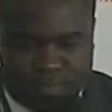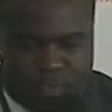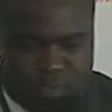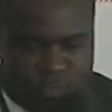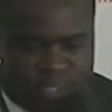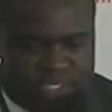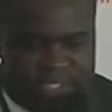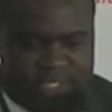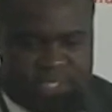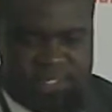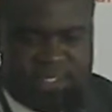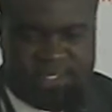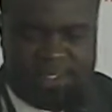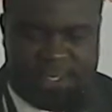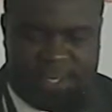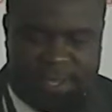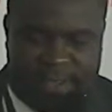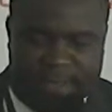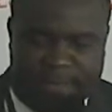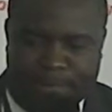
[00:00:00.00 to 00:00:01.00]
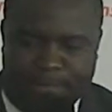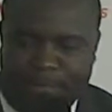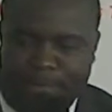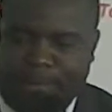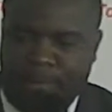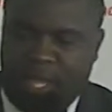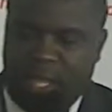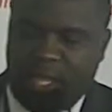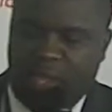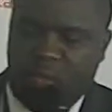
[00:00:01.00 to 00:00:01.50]
which is
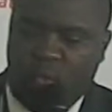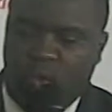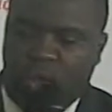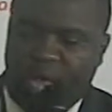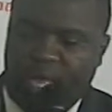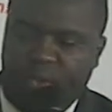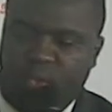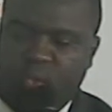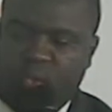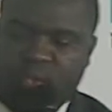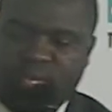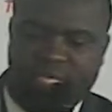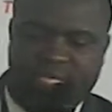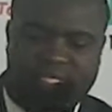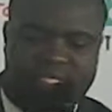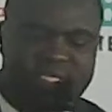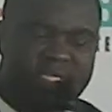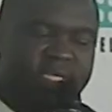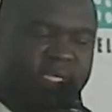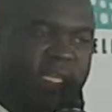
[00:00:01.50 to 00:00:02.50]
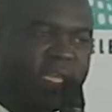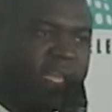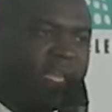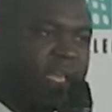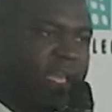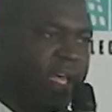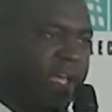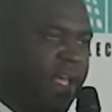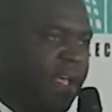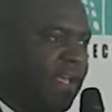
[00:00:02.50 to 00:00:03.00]
the one which
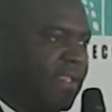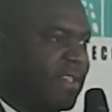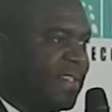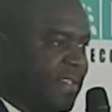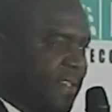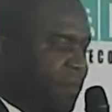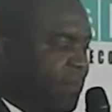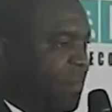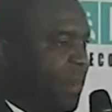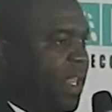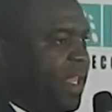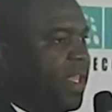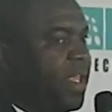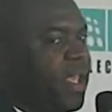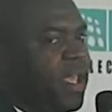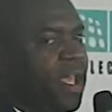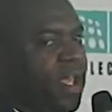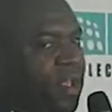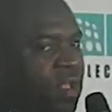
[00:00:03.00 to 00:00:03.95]
simply you